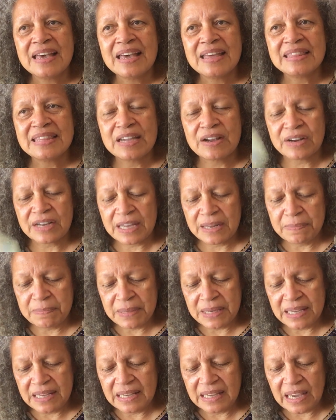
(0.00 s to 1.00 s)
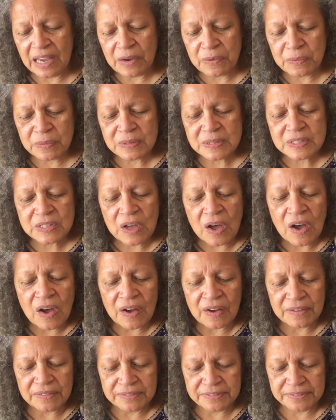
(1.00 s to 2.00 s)
There can be a
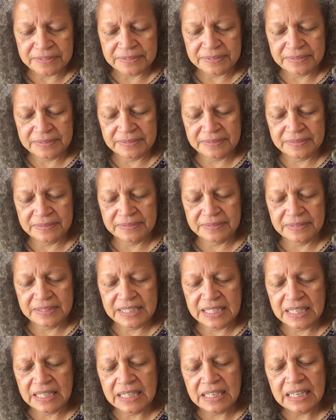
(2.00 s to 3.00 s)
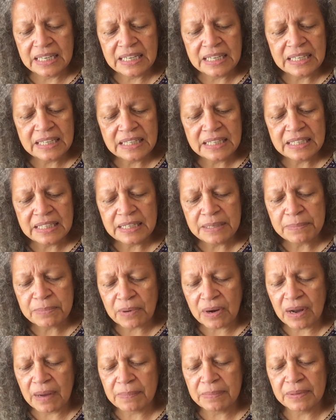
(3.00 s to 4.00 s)
resolve to any
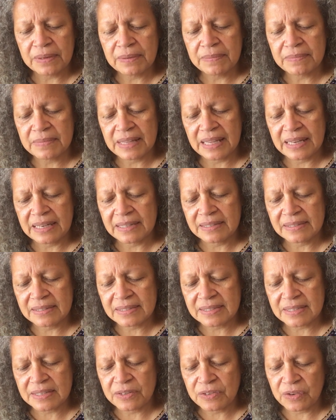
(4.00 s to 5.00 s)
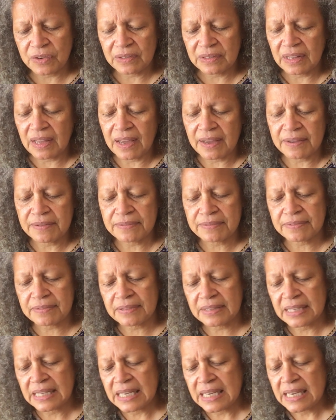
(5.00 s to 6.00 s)
problem that is in your life.
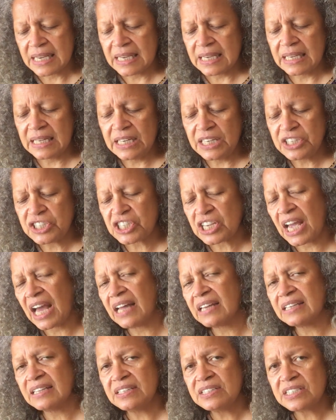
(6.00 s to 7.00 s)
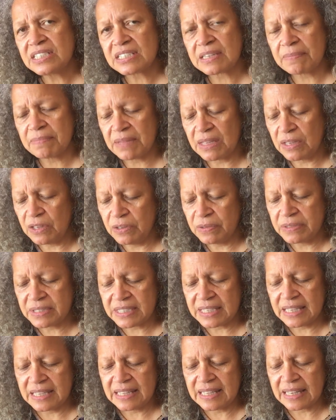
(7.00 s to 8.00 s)
Any challenge, something you
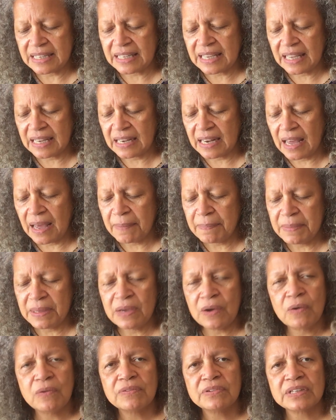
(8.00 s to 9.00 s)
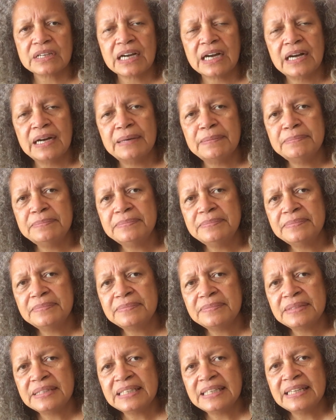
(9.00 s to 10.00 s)
see that cannot be overcome,
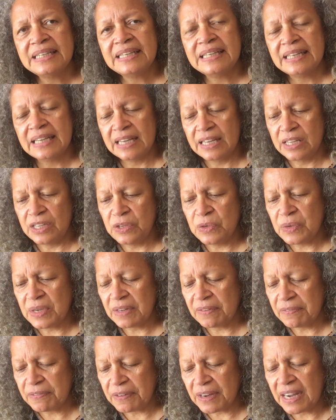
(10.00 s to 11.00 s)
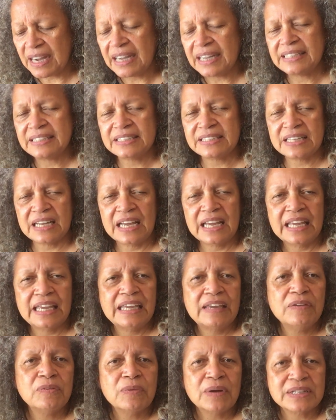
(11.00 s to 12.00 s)
you can find a
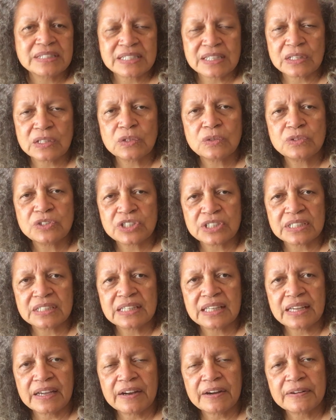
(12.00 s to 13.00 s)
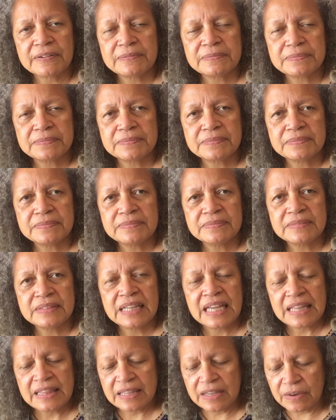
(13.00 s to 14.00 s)
resolution there.
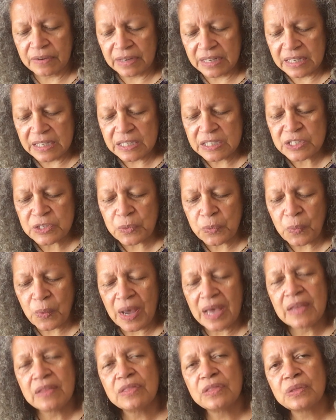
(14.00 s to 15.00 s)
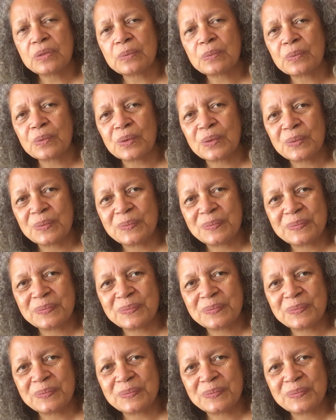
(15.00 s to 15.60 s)
There is a way through.